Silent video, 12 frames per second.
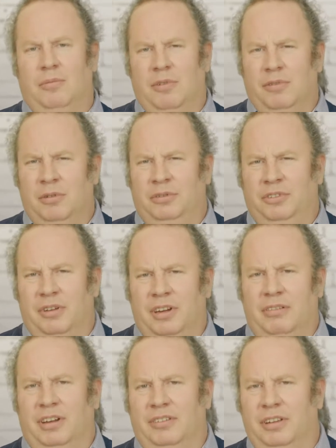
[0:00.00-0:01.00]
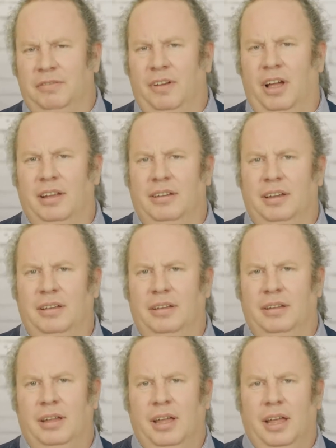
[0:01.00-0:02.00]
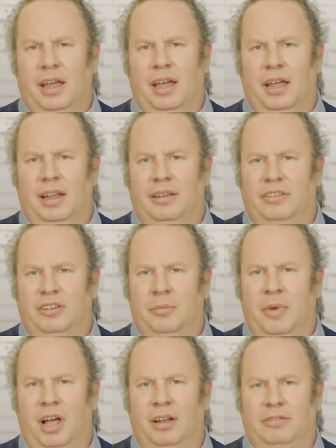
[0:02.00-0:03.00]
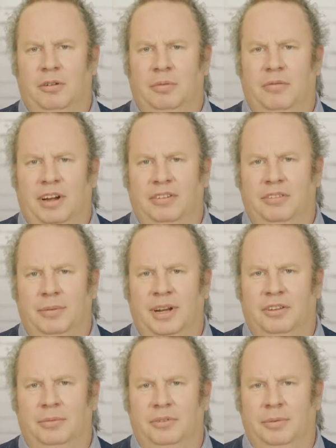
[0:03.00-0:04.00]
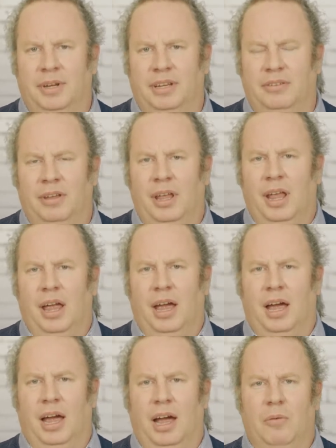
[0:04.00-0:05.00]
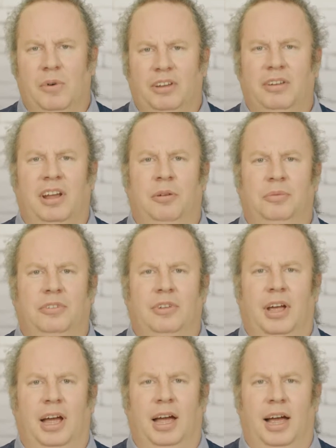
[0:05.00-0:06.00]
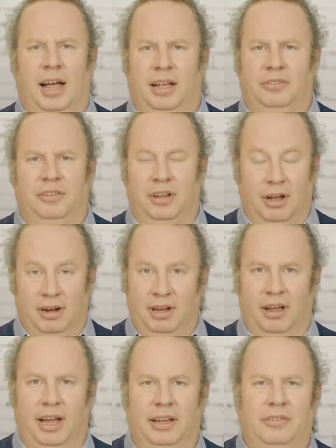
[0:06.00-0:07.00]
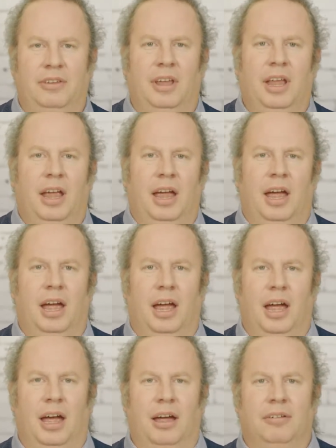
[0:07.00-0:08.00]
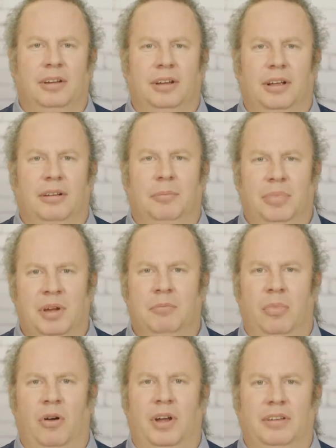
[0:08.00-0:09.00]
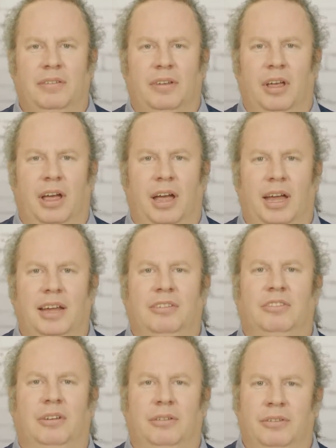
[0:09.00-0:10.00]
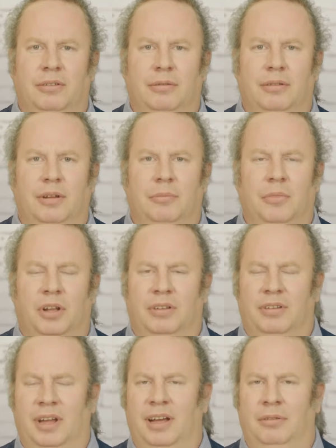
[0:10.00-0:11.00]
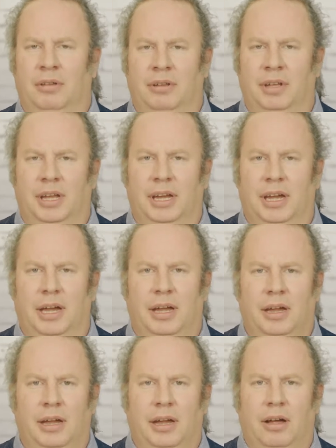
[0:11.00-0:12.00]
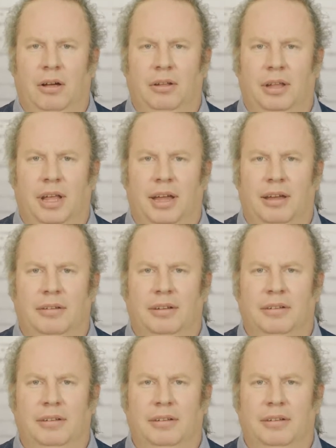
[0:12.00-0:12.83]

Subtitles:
We're also increasingly finding that there's a demand for operational management suite, which helps us and our clients pinpoint issues and monitor health on their